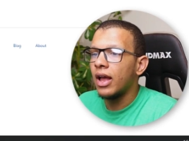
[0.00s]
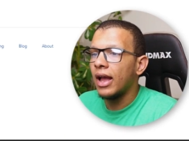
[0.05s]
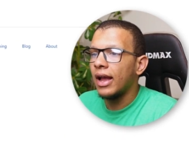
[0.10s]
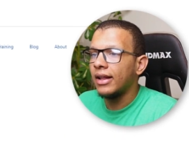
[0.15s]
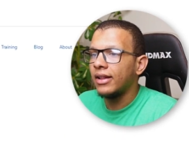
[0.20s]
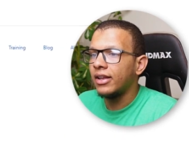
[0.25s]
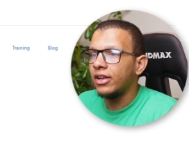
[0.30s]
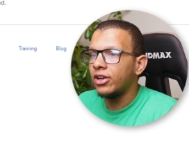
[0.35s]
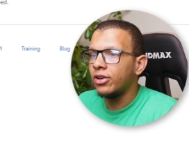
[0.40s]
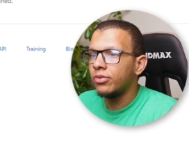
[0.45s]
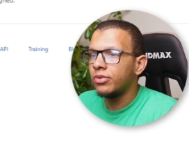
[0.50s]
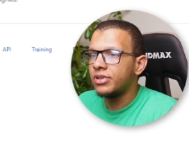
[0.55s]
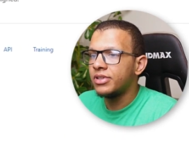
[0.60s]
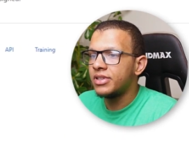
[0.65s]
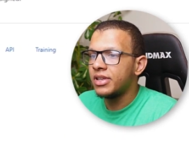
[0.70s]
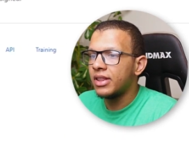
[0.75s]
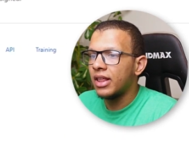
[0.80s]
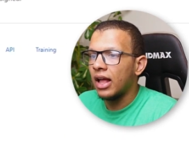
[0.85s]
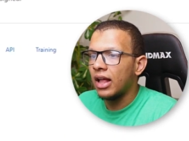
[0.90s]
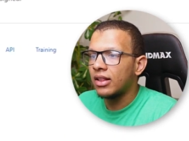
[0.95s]
And here you will
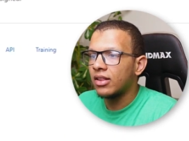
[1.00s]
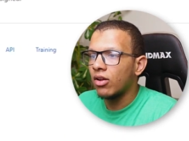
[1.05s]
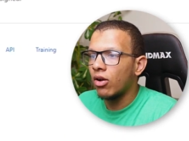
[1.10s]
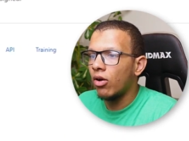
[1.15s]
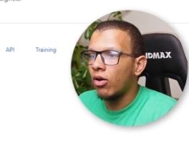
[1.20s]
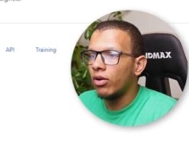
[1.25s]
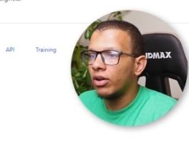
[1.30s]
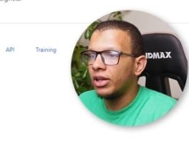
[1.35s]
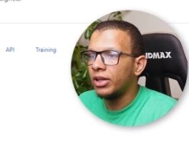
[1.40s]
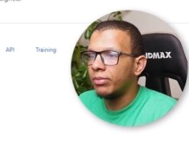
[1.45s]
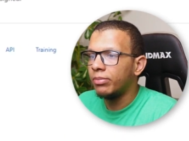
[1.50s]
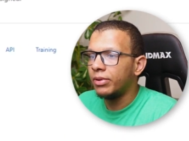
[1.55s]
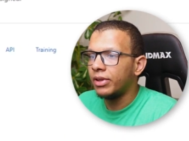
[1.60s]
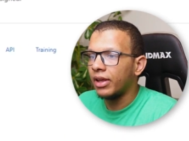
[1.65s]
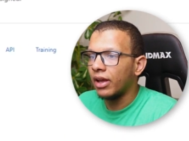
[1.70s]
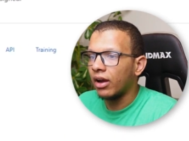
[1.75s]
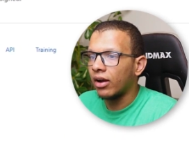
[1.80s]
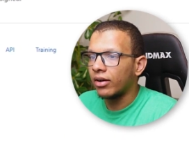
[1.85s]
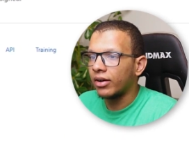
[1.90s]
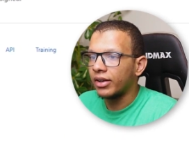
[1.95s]
see that only
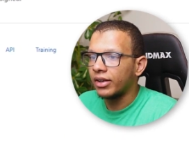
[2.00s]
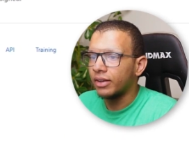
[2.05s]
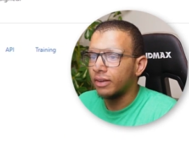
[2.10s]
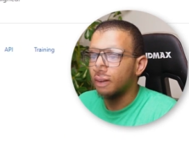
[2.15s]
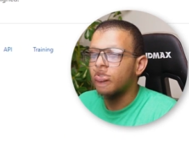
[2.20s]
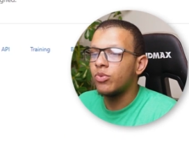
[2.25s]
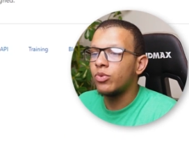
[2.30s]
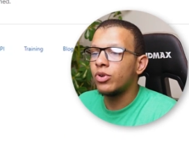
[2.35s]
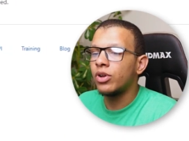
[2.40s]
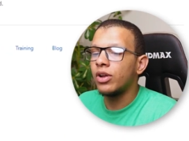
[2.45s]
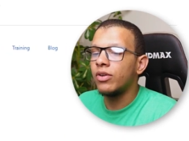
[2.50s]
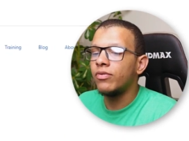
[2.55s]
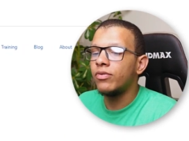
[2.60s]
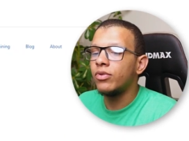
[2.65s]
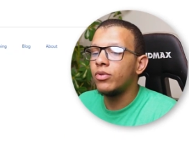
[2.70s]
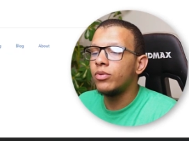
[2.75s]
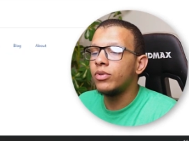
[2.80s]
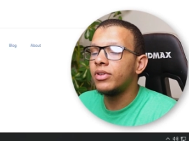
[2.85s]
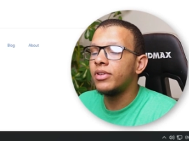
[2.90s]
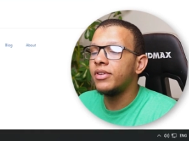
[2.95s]
P R. So you can
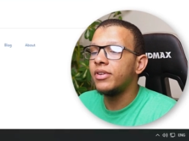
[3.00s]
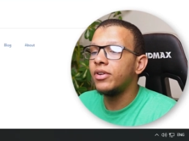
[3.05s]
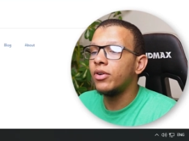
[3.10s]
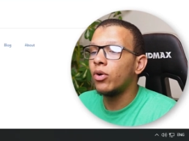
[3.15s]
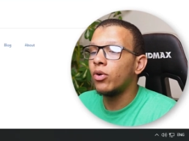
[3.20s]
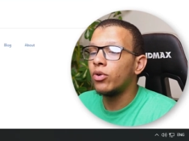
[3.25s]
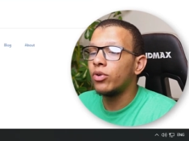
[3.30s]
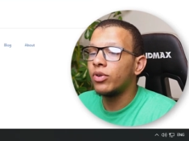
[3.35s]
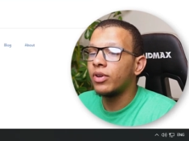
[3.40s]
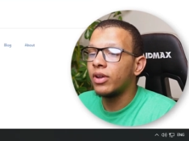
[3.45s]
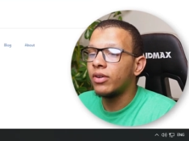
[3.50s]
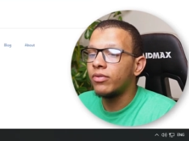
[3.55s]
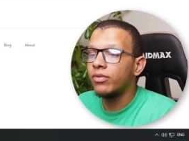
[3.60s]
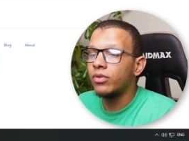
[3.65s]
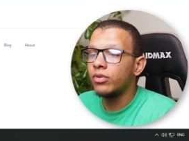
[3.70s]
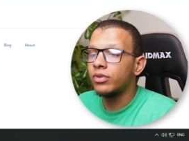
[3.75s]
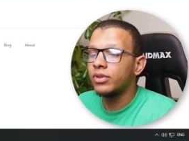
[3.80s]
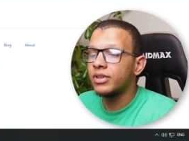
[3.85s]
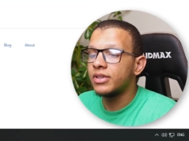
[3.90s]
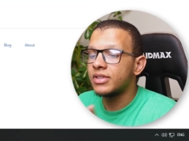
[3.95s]
view it here or you can
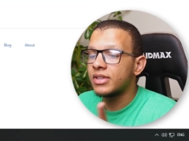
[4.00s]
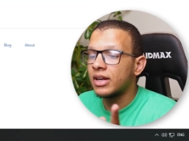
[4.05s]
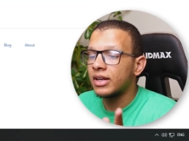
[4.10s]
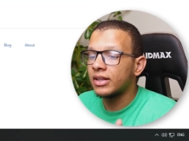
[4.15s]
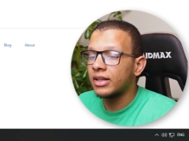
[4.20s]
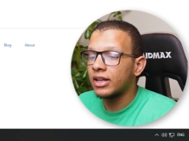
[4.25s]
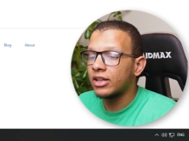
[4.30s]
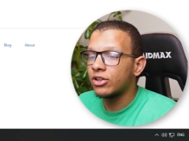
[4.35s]
view it inside